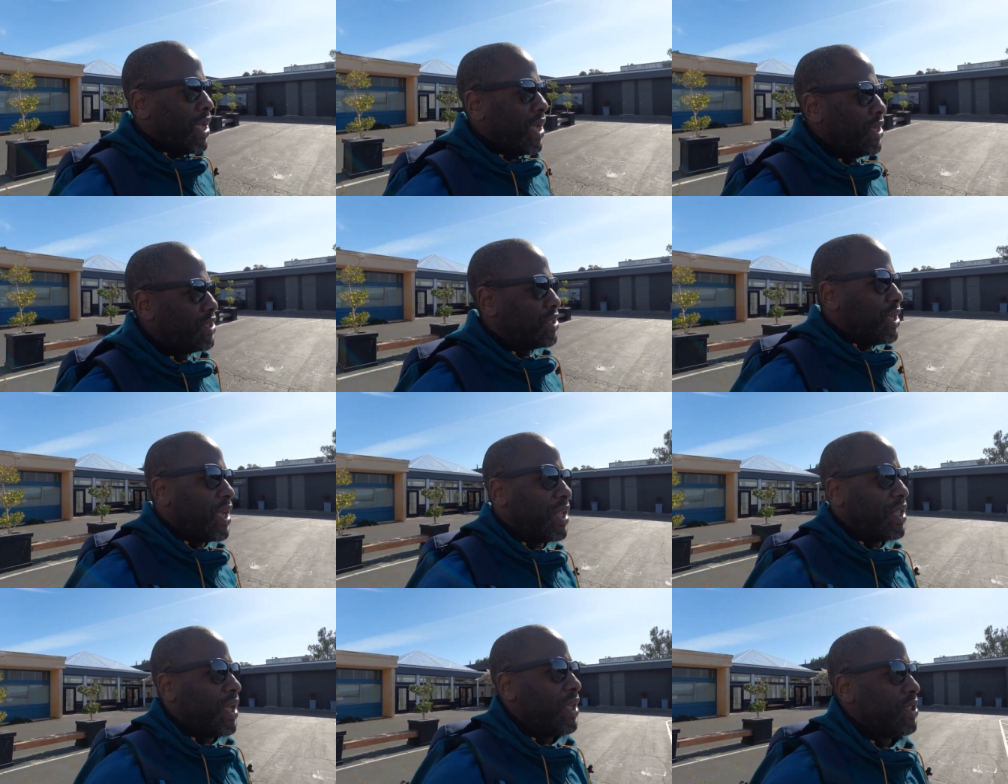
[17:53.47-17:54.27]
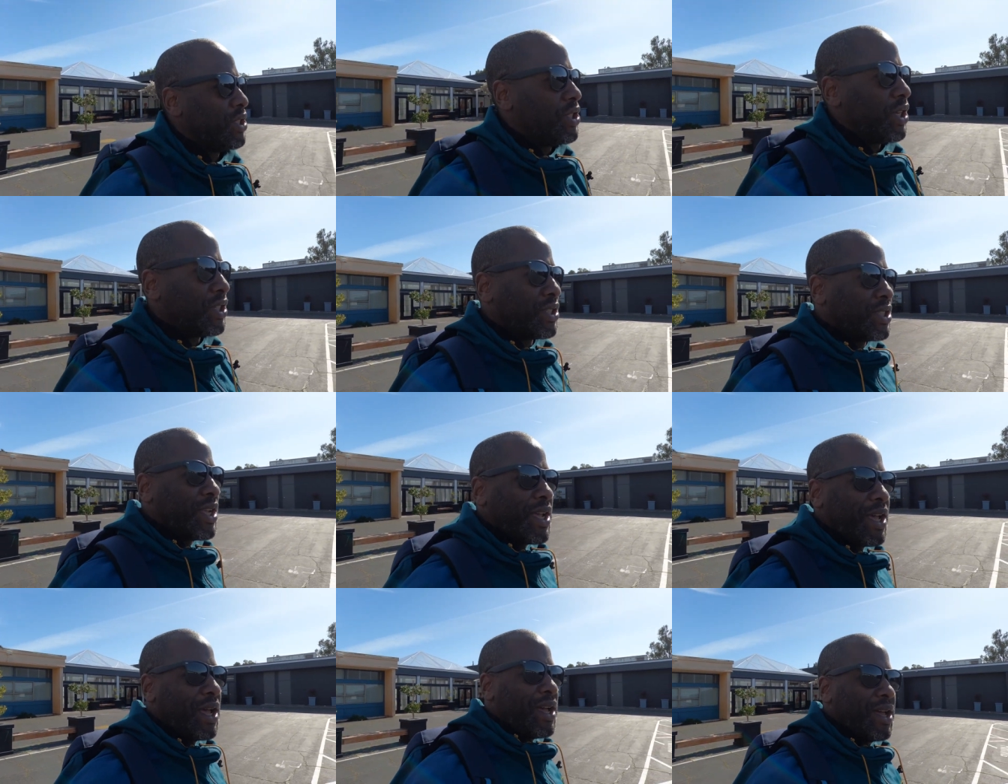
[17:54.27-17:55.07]
It's it, it's just
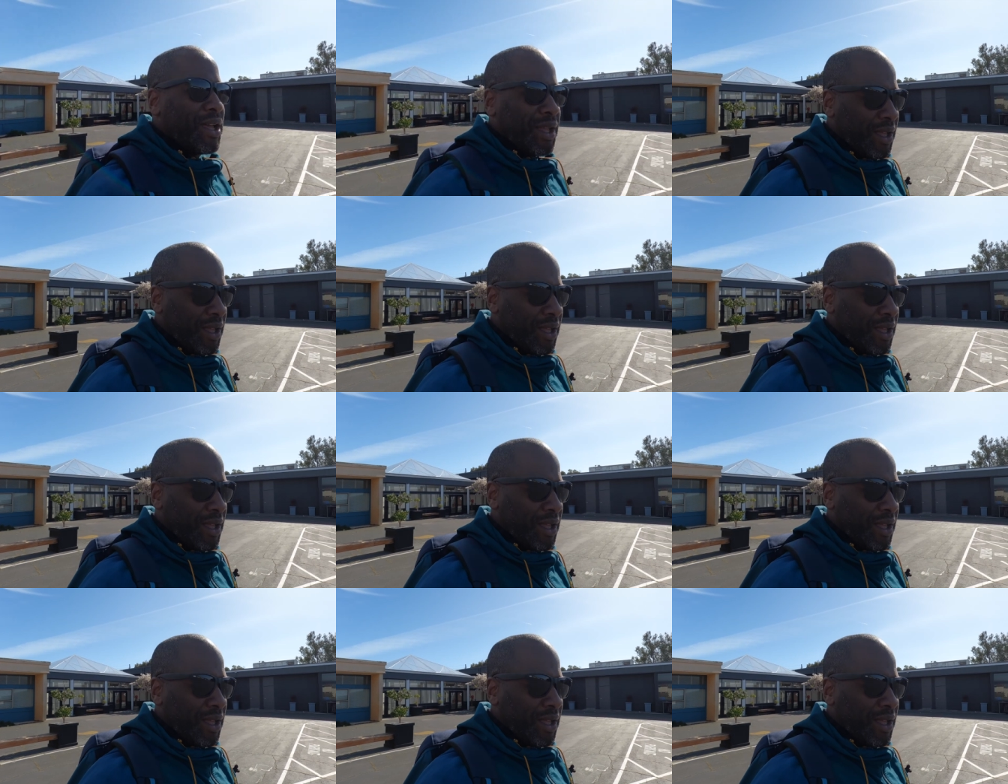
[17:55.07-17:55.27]
uh.